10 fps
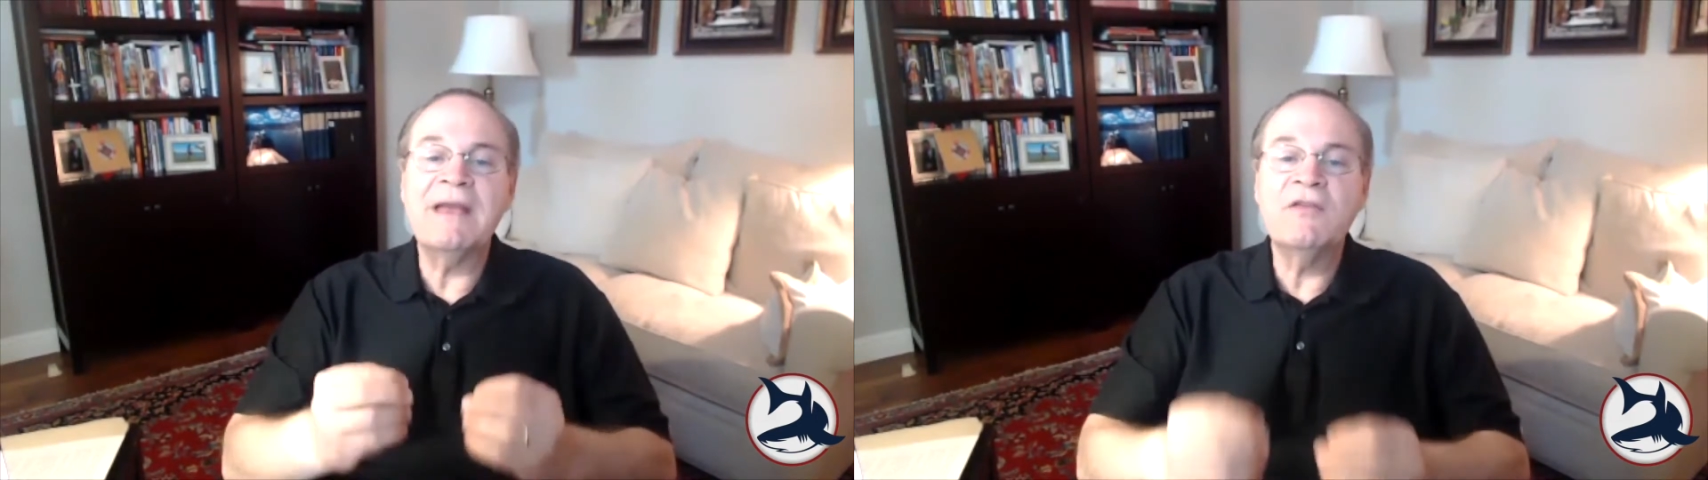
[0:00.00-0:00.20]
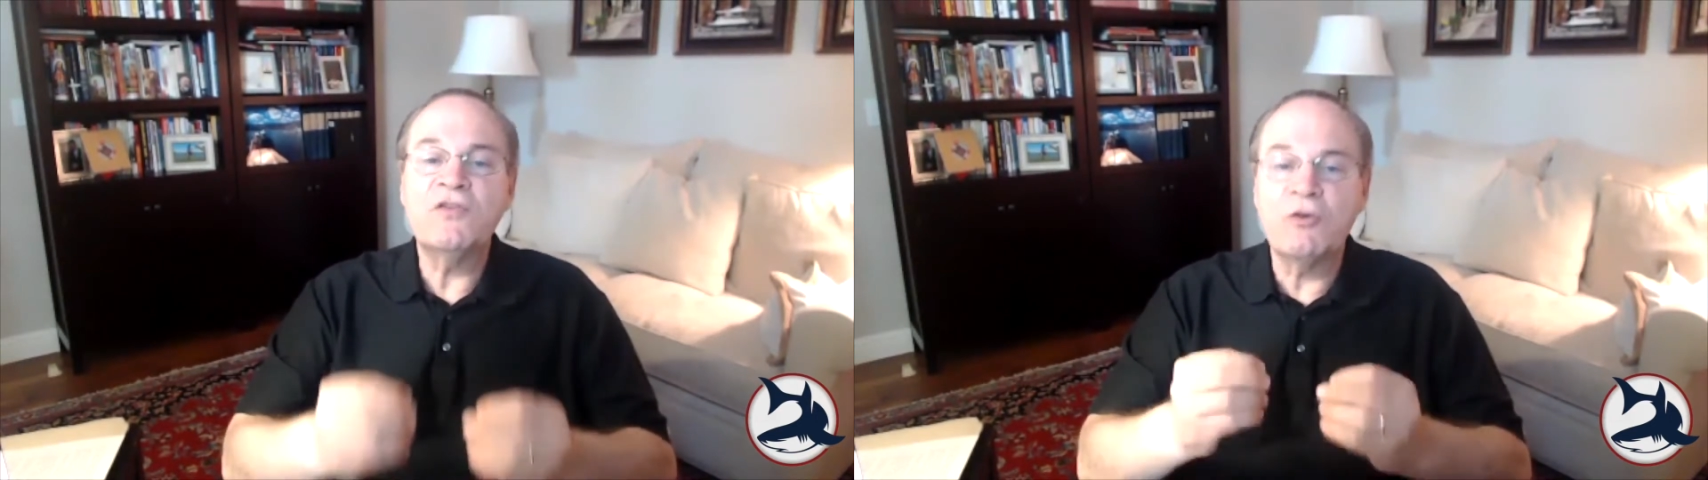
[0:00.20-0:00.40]

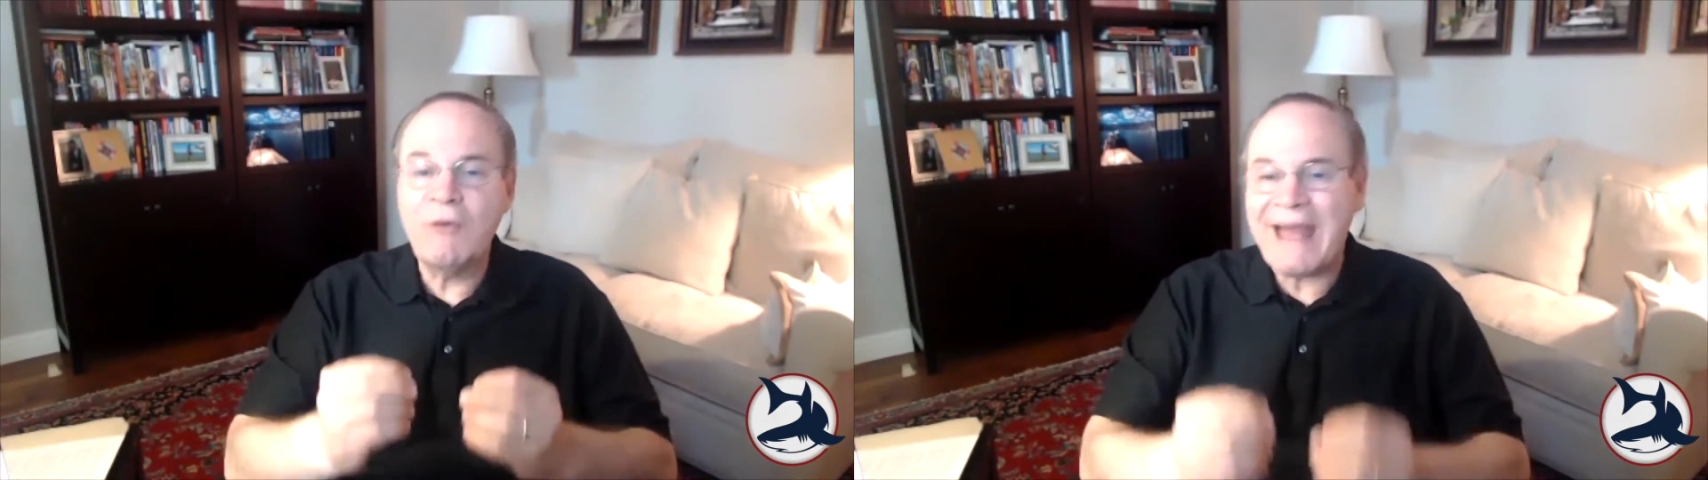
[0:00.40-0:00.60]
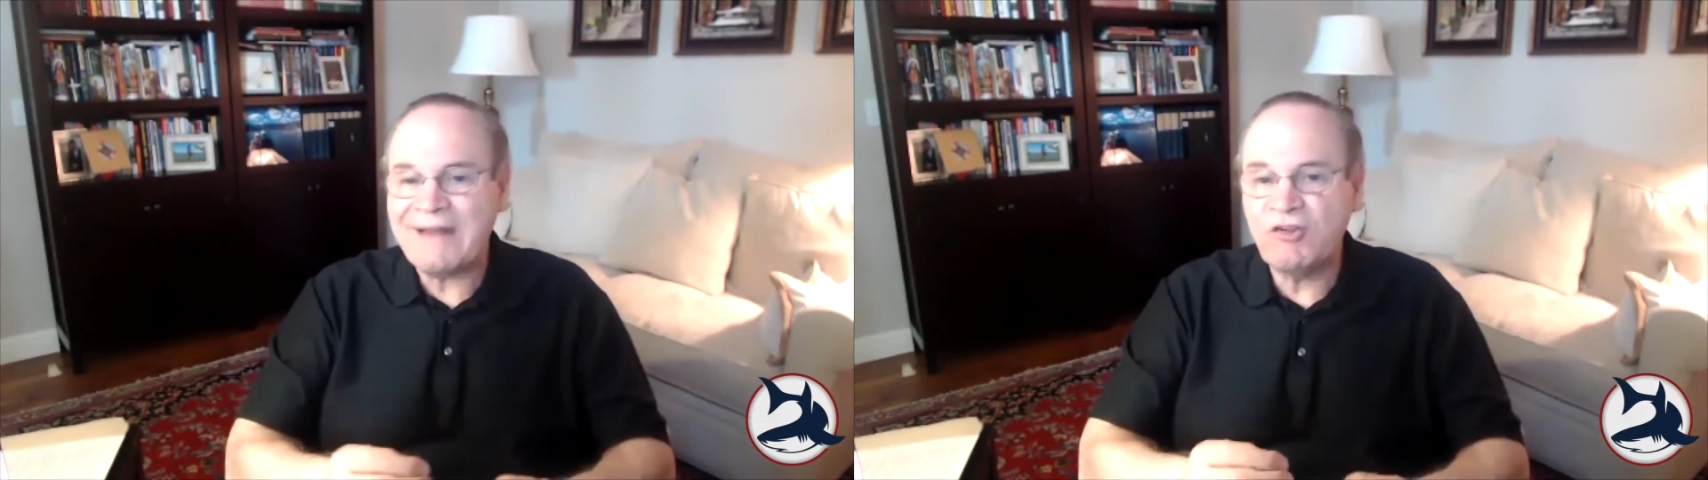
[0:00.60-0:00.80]

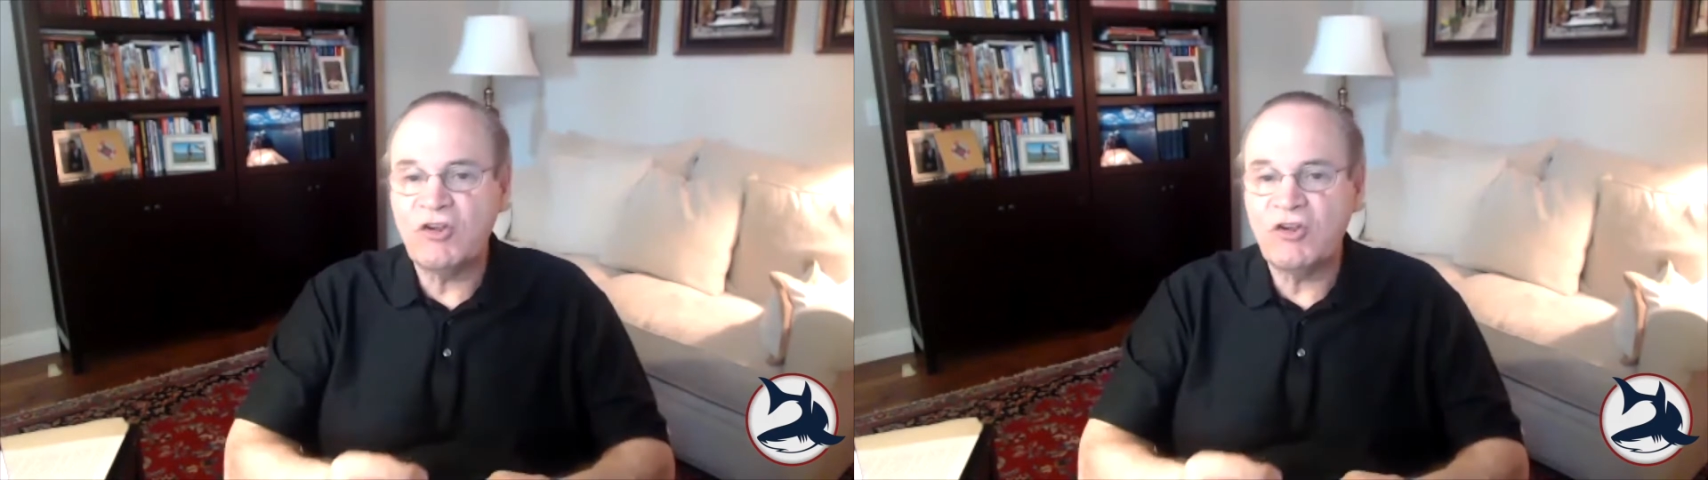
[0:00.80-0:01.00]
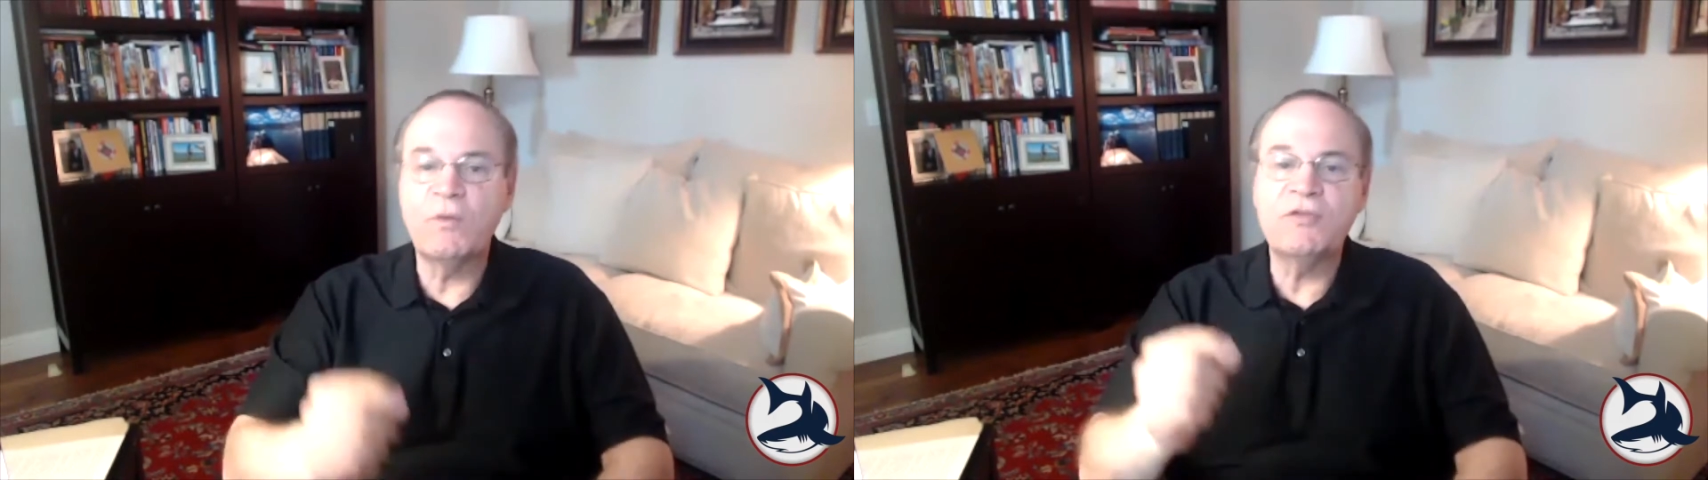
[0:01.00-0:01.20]

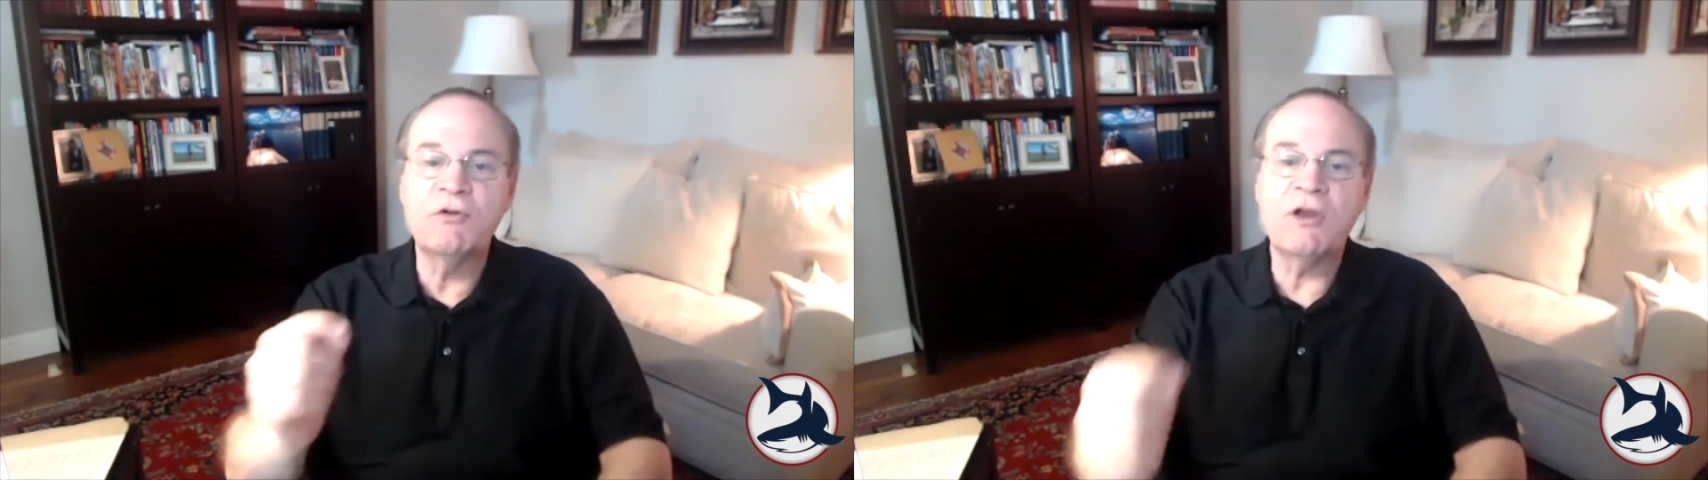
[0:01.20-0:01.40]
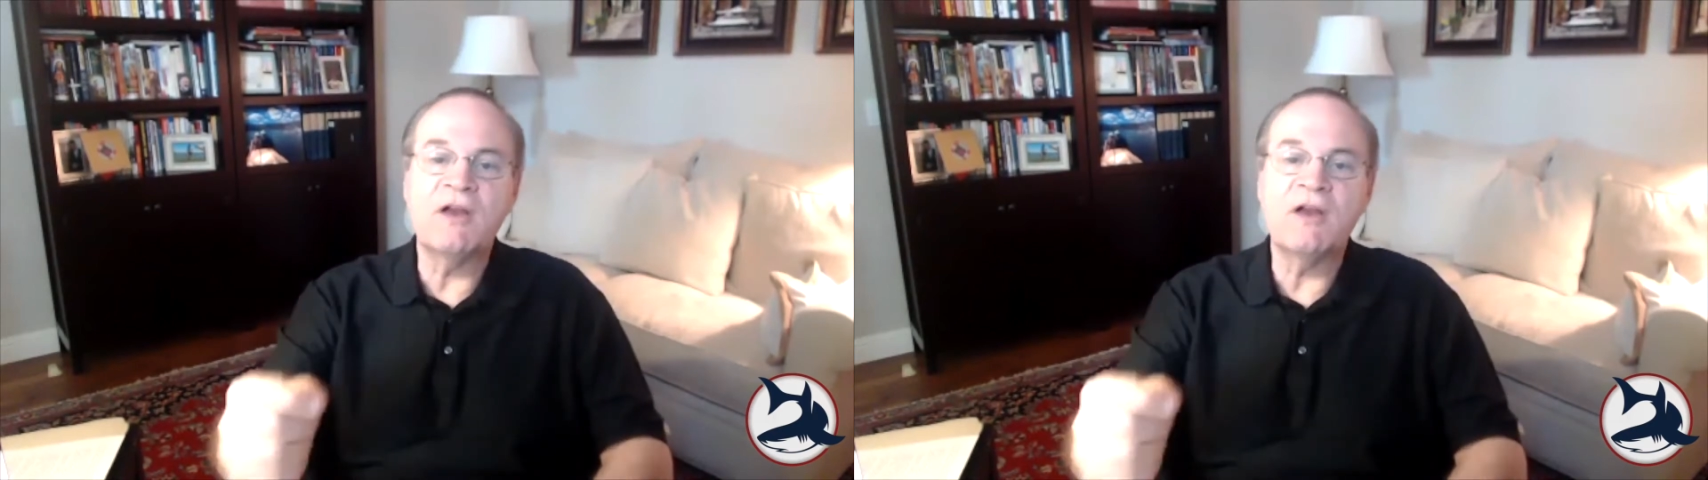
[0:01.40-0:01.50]
interactions with your